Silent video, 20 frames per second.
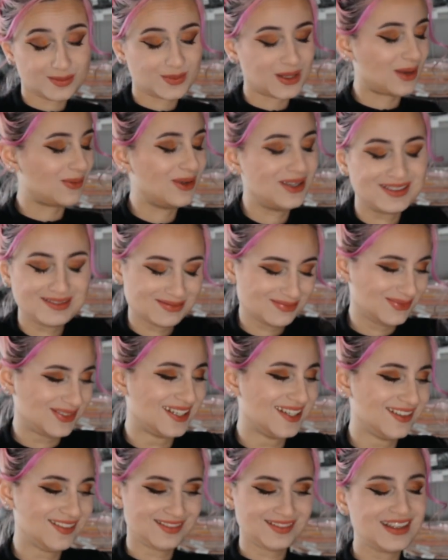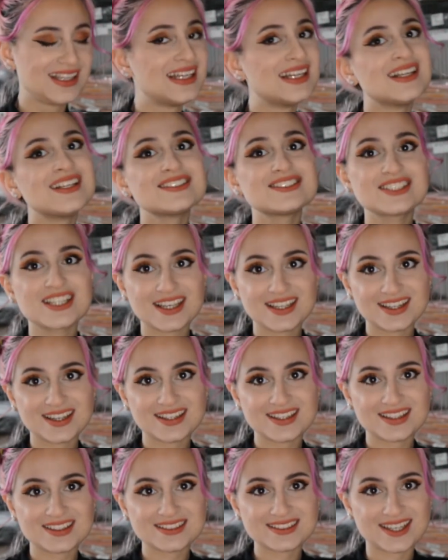I mean, chicken
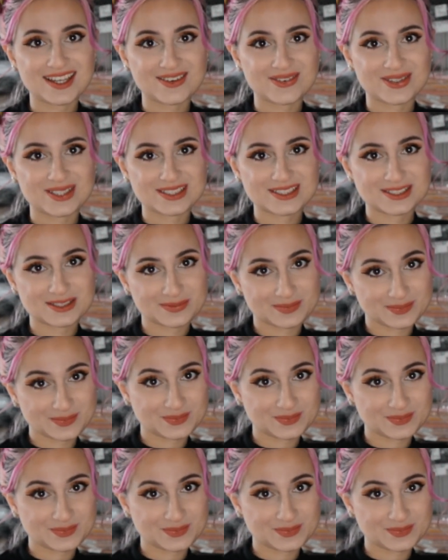onion sandwich